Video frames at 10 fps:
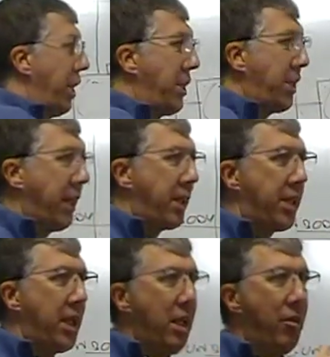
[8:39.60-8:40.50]

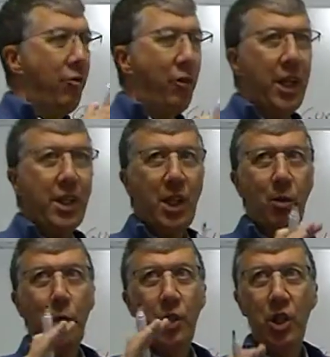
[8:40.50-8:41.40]
16 phasing
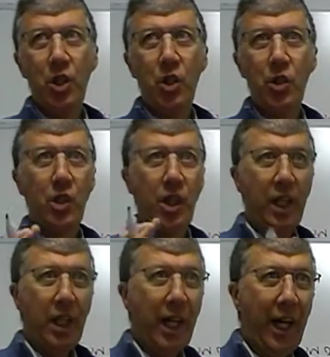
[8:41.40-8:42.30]
positions that it
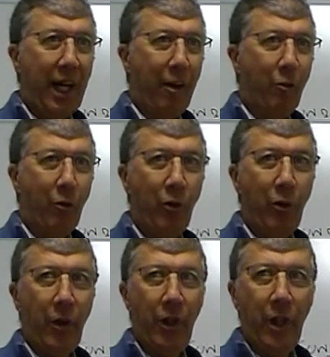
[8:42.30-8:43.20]
can have.
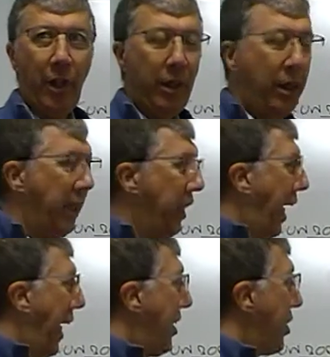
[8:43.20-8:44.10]

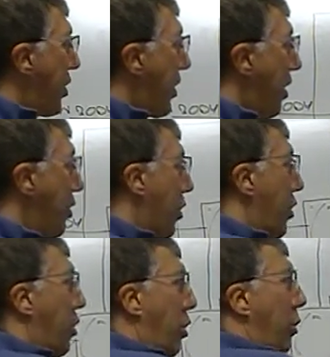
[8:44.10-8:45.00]
And those are
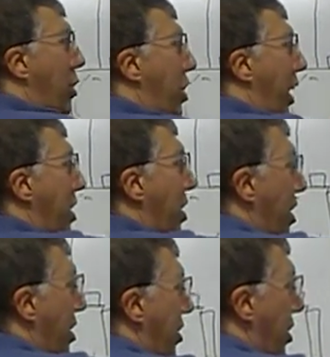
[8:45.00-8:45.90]
to do with changing
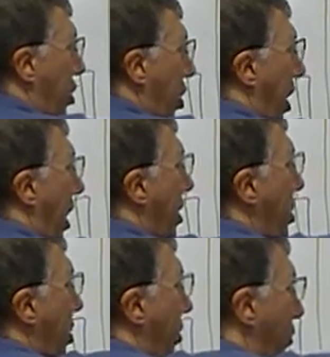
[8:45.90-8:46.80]
the
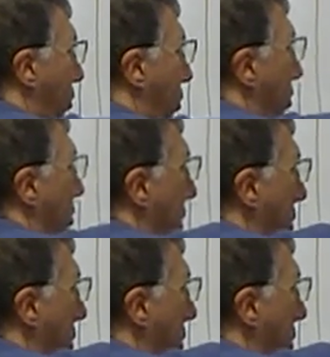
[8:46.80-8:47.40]
charge, the